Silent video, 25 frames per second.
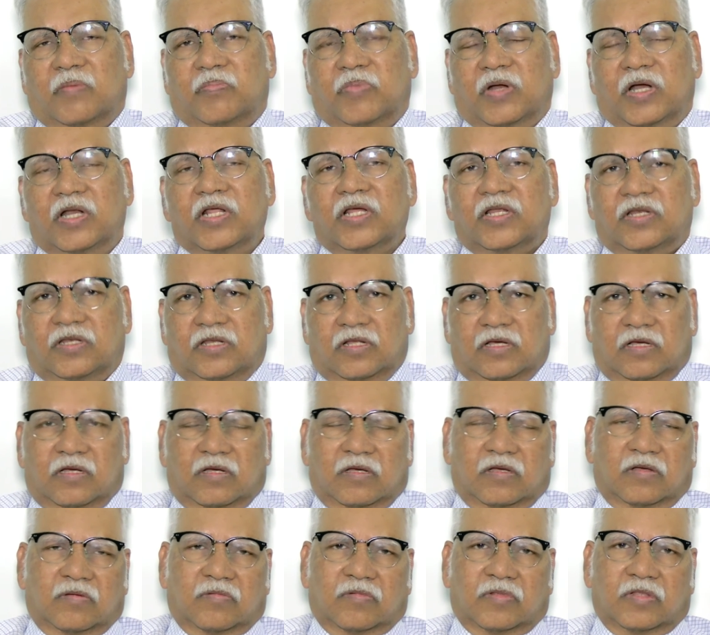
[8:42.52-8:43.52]
predict
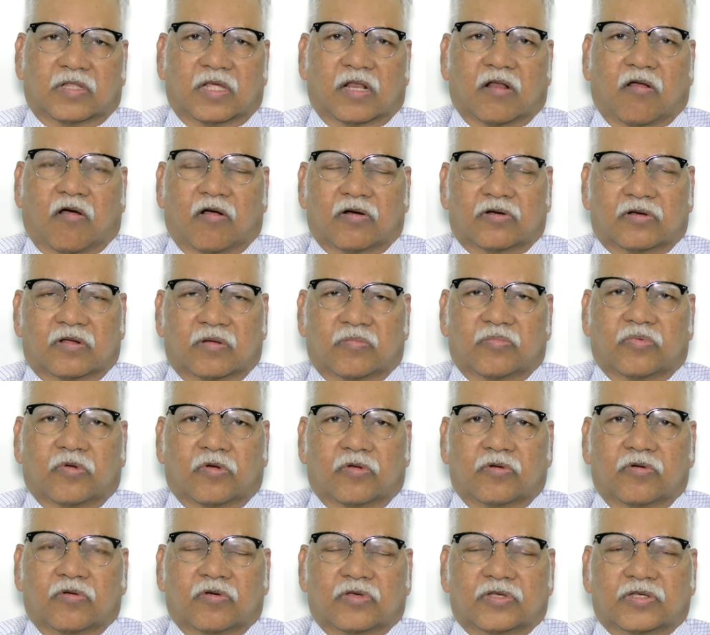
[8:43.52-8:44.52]
the long-term
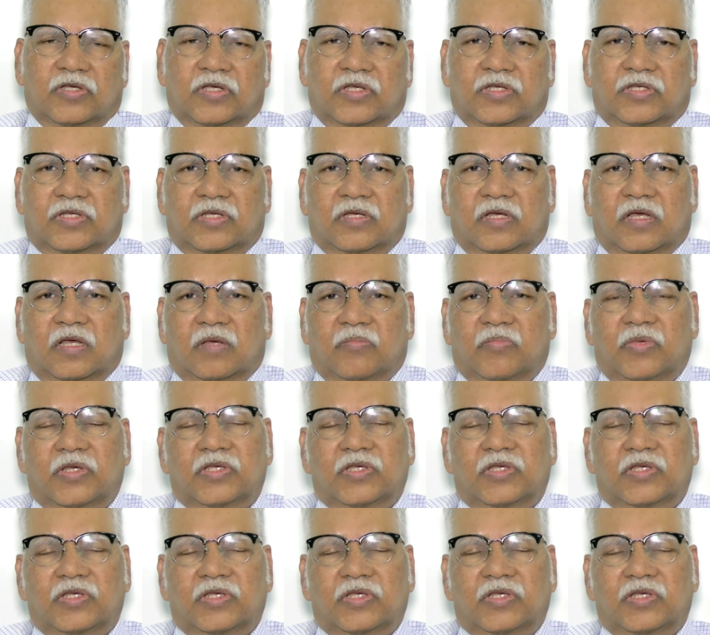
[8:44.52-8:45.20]
prognosis.